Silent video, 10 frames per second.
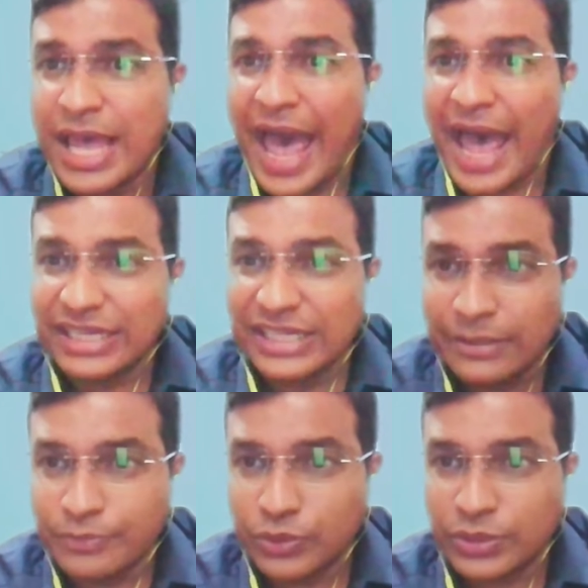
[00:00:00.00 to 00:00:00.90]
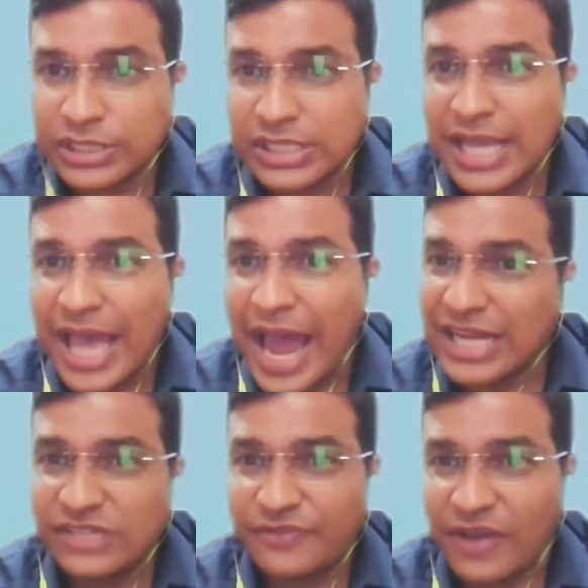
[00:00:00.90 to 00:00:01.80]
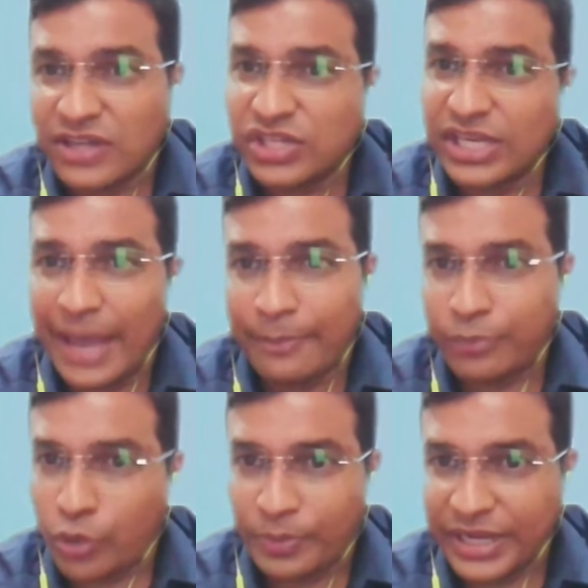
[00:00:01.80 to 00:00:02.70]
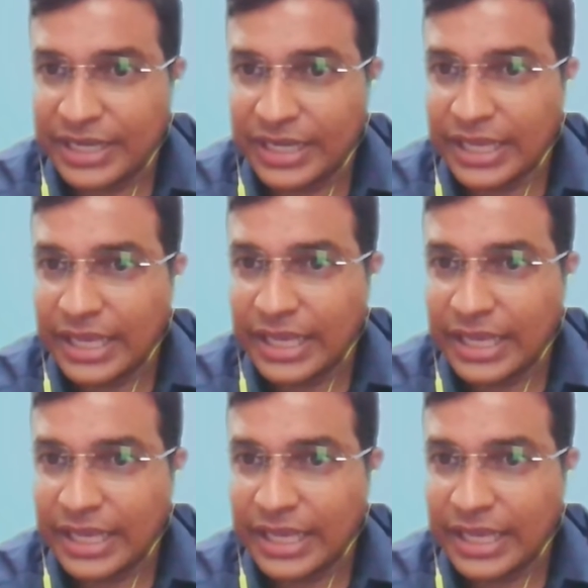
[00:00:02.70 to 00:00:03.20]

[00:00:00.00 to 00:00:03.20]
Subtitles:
and computers, and is functioning appropriately.